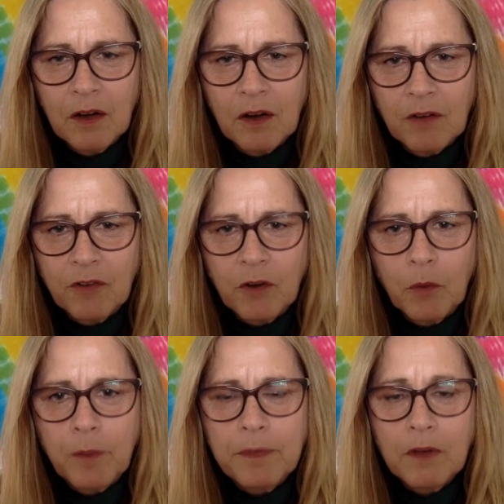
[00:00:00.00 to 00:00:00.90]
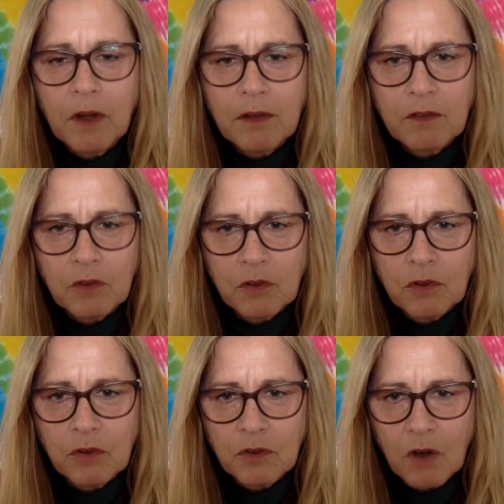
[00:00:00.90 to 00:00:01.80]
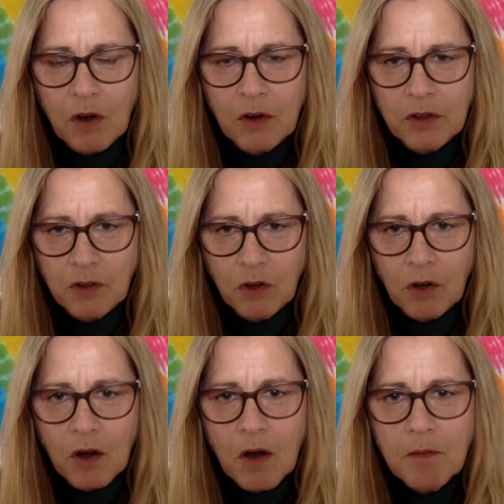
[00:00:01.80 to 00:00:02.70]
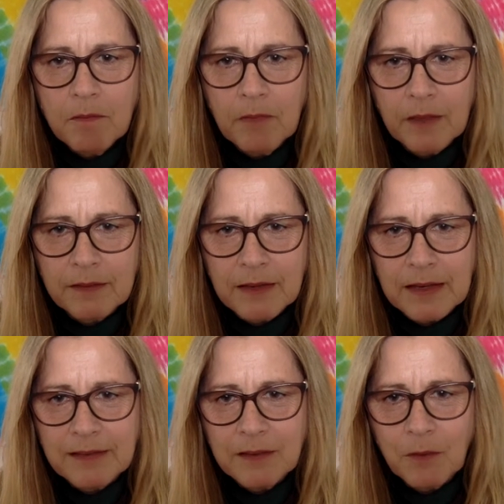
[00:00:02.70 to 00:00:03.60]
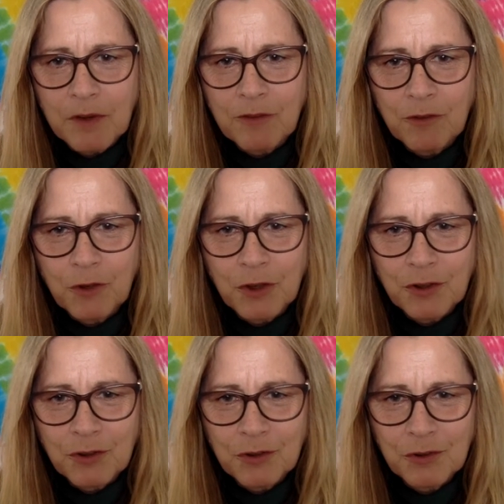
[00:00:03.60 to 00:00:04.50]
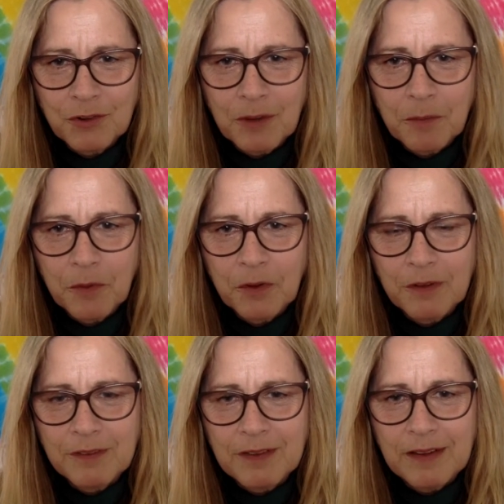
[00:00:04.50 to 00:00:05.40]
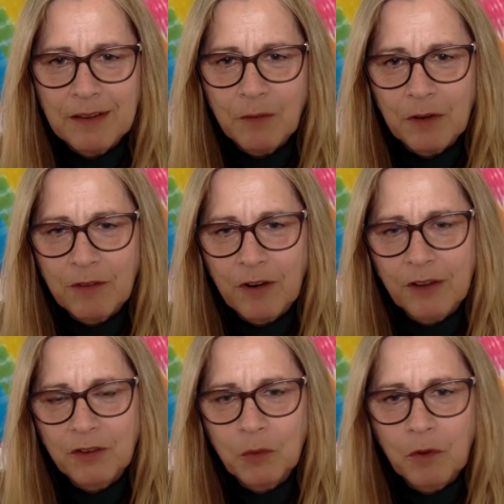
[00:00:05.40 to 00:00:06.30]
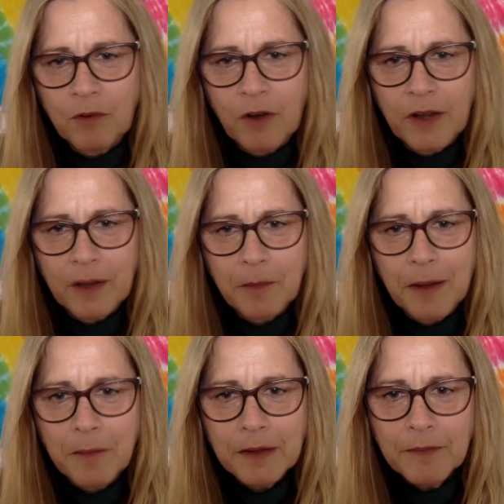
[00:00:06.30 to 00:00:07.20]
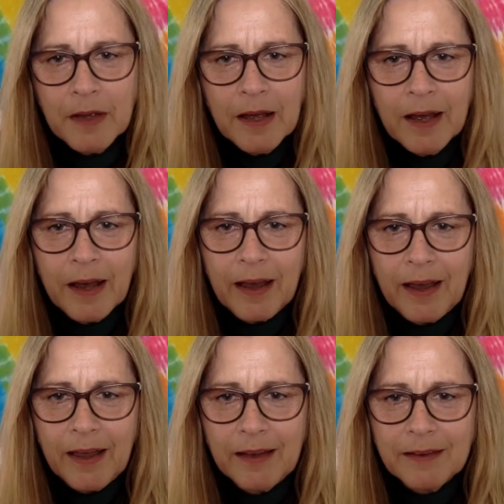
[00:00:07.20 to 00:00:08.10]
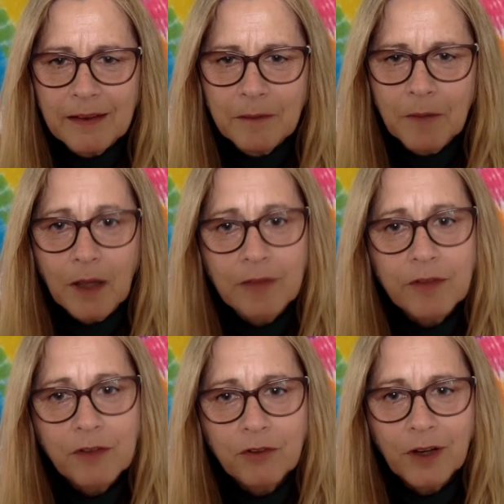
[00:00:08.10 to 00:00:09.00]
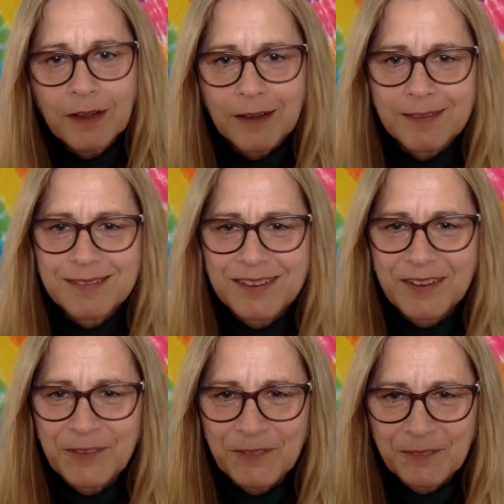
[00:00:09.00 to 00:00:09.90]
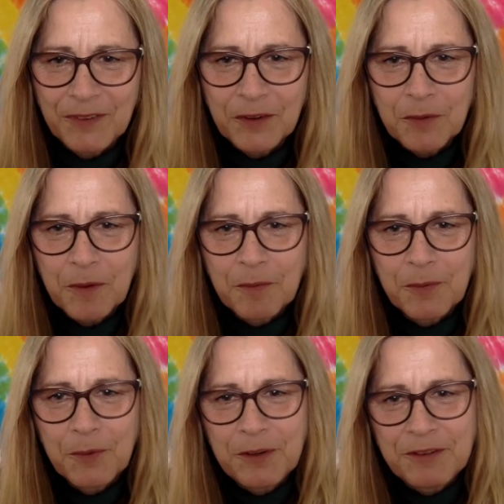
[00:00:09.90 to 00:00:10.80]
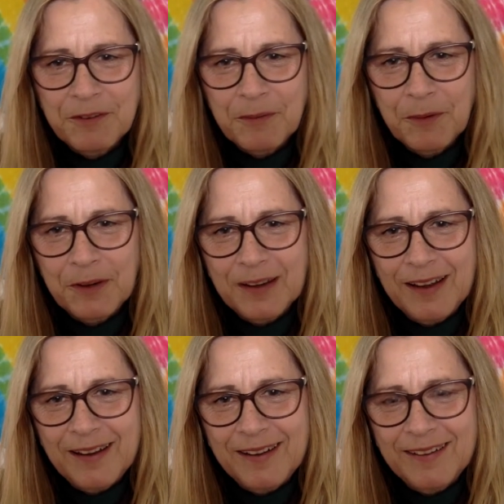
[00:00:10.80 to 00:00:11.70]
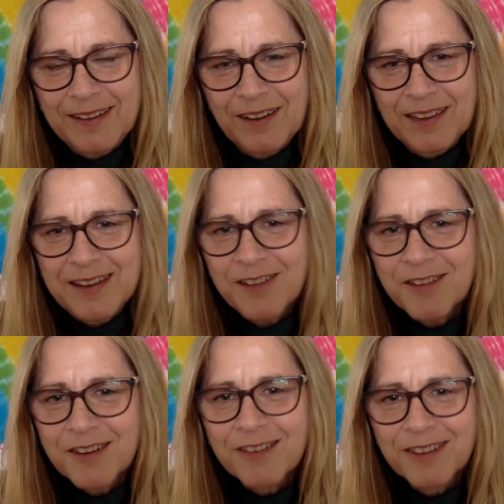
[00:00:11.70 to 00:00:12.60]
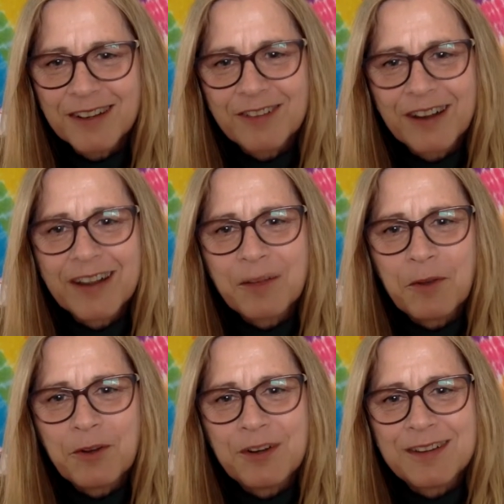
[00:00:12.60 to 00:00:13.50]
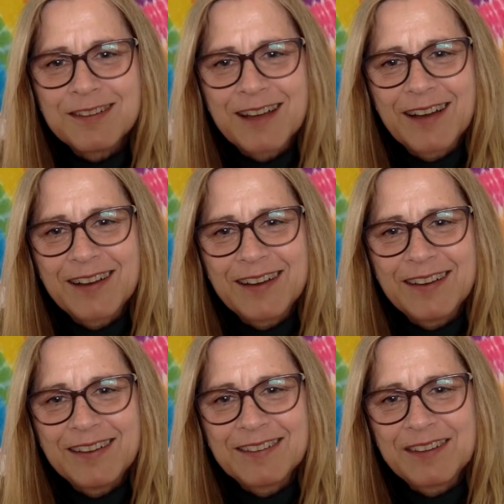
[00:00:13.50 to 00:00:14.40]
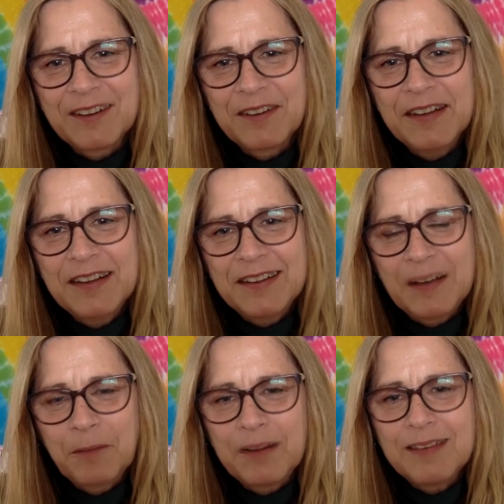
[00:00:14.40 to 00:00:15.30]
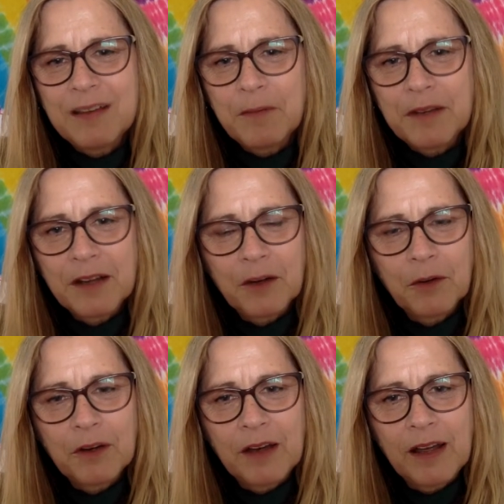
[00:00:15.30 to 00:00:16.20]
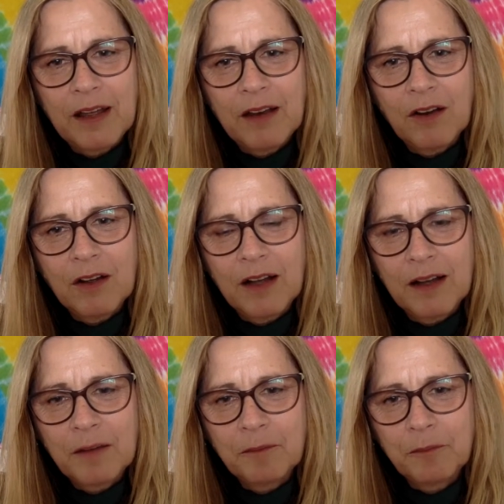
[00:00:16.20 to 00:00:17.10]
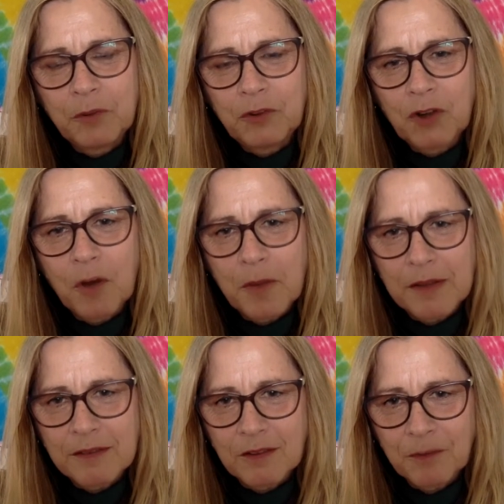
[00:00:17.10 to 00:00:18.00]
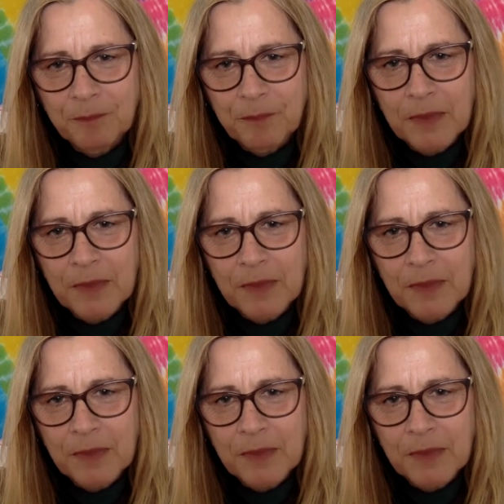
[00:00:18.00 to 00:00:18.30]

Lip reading: I've got a website, susanskyring.com. It's an easy one for you to jump on and see whatever else you want to find out about me. And I live in Australia, so welcome on board everybody. And I think I've got a really great community starting here. So yeah, please let me know and put your comments on.